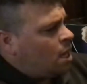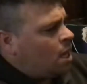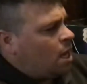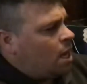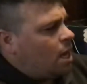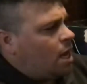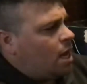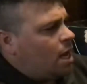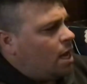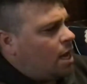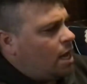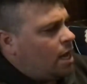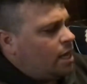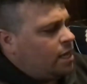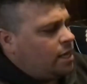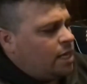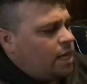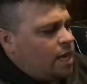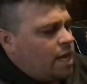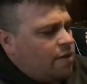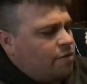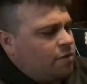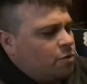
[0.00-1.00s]
And then
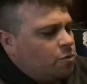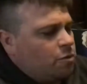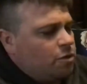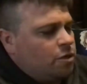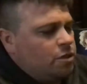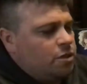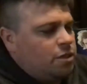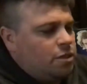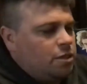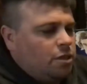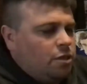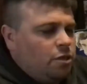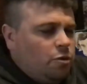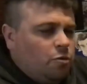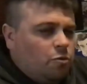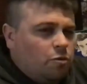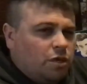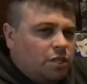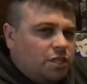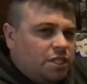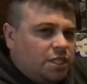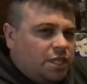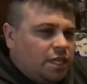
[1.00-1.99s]
afterwards, you
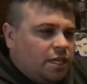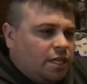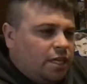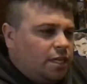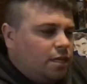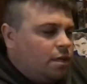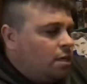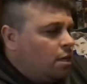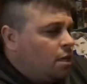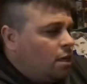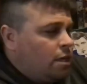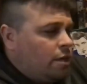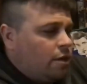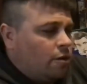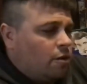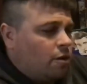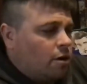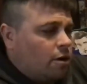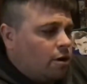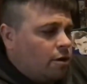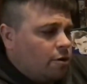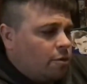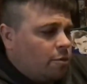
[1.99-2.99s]
want to seal it. There
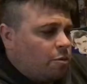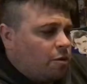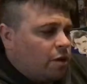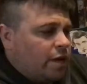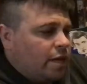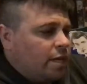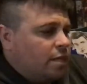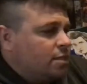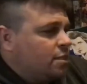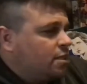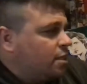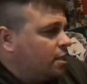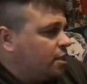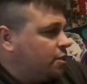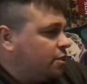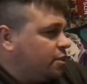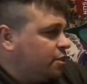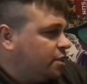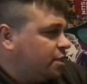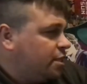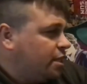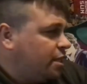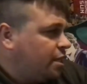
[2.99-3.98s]
are other brands, not
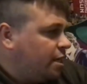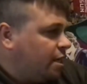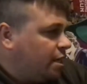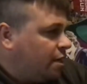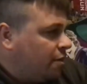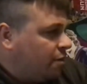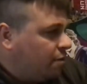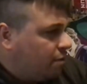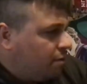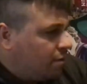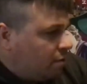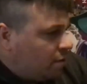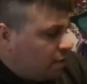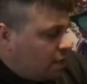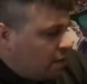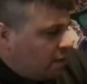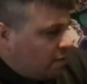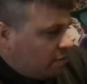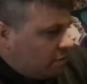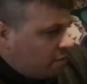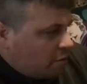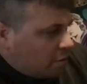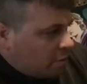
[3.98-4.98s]
just Citadel. I have
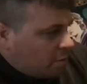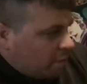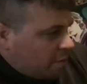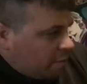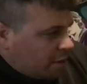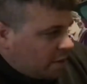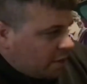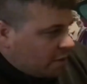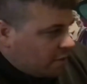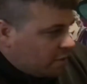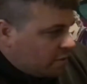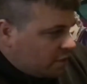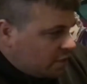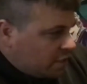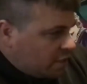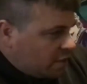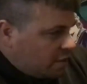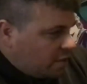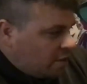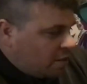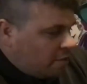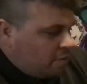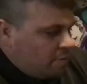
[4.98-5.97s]
Army Painter,
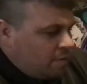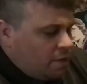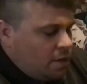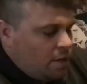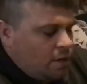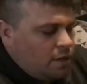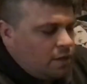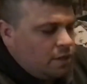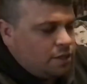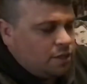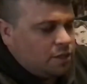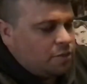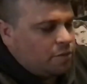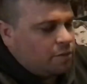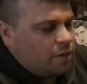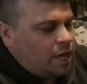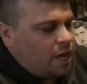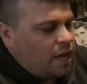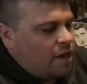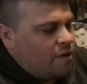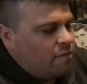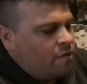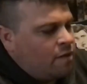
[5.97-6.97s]
Citadel. It's just what I
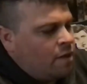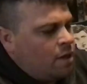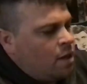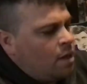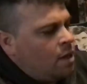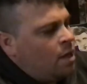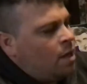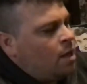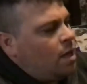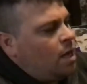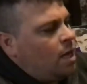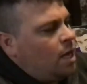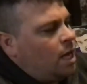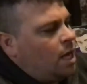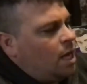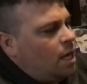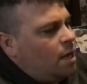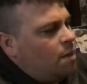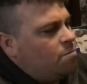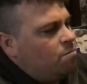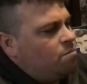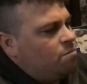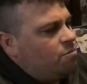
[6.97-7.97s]

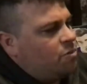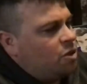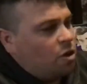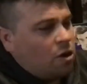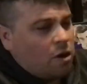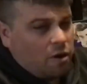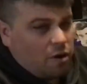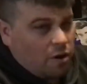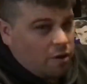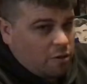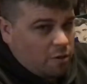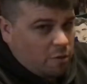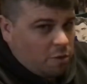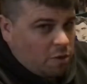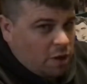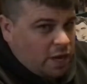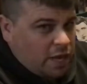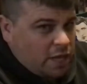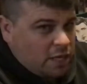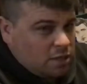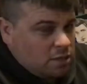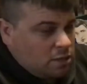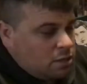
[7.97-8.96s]
have. There are other
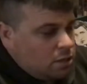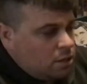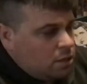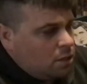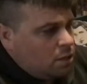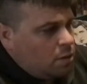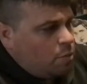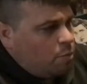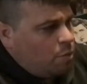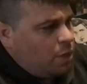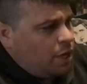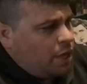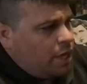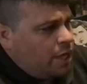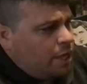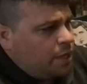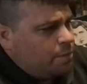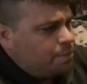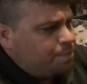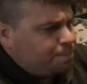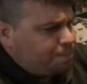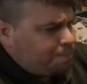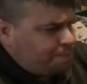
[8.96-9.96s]
brands, but
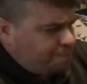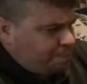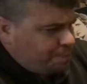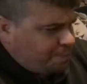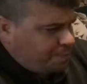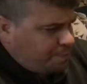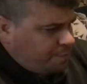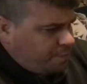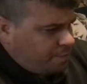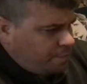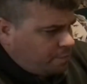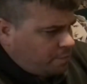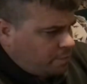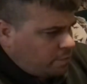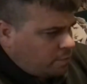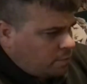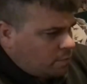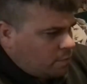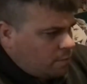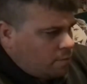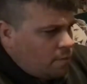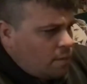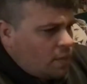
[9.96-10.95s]

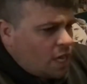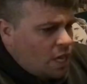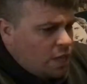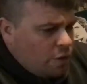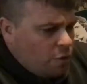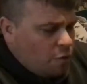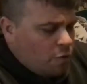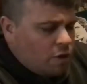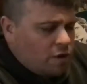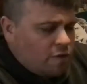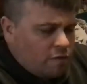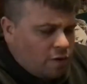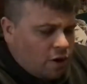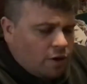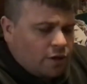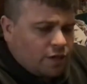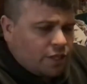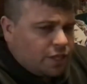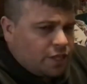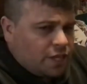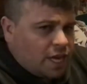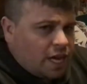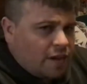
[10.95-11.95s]
you want to
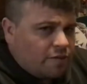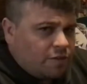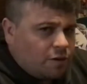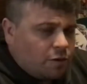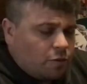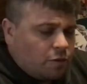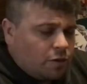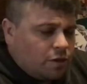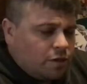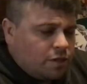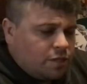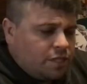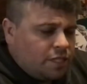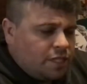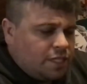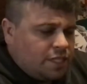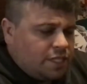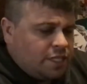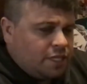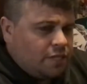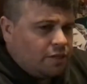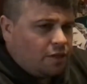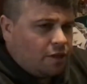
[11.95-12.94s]
varnish it afterwards to
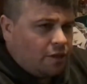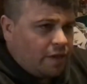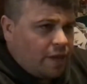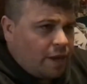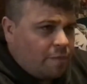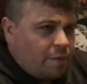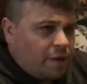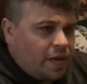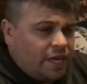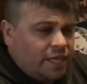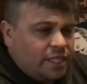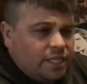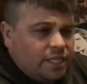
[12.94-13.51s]
seal all that paint